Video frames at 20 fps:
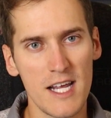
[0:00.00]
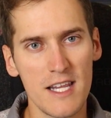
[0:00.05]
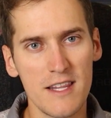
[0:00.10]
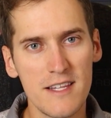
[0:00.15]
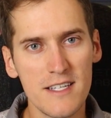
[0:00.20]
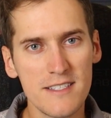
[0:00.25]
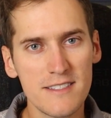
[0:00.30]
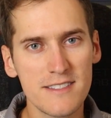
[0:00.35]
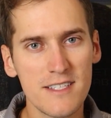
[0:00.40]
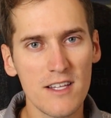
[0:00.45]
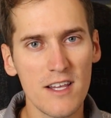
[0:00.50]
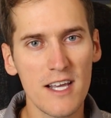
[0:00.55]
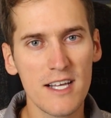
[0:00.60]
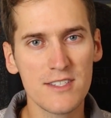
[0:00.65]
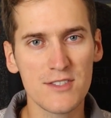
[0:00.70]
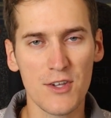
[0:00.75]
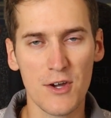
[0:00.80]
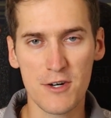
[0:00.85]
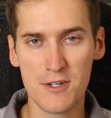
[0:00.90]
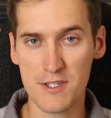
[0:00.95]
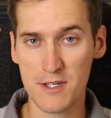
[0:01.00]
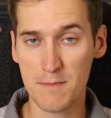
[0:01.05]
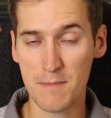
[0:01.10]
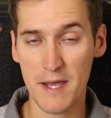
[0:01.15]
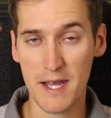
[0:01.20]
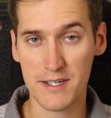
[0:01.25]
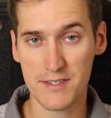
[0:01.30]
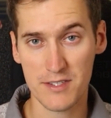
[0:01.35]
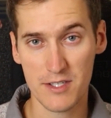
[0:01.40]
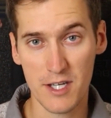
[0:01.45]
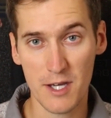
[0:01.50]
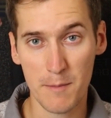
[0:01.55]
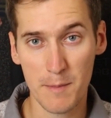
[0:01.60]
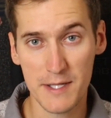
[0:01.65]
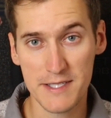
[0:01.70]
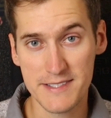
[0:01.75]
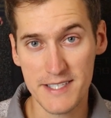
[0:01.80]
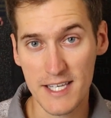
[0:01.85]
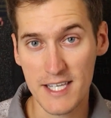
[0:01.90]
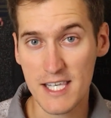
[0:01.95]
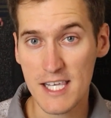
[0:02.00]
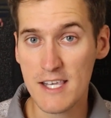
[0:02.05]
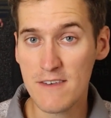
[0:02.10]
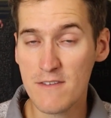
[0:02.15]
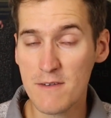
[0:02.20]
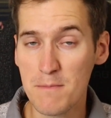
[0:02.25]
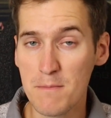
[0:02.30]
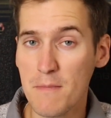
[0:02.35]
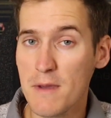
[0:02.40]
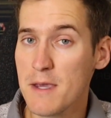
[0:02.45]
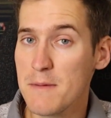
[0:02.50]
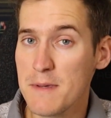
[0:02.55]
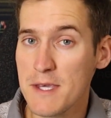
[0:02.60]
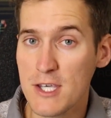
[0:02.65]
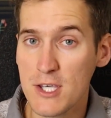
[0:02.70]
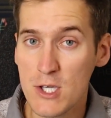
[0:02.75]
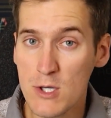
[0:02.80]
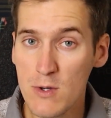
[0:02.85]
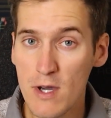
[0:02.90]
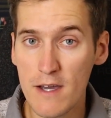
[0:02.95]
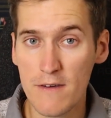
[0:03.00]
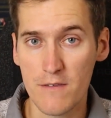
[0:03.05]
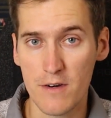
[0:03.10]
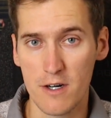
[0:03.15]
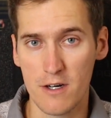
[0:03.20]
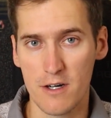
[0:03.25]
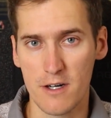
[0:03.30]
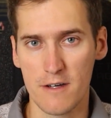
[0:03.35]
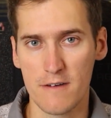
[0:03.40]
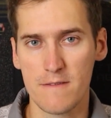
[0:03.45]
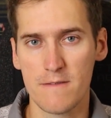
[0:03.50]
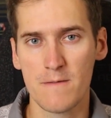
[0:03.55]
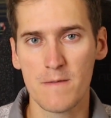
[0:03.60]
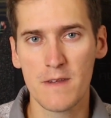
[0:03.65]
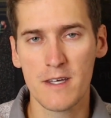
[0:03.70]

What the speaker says: And this still has large impacts on companies that even maybe you have heard of.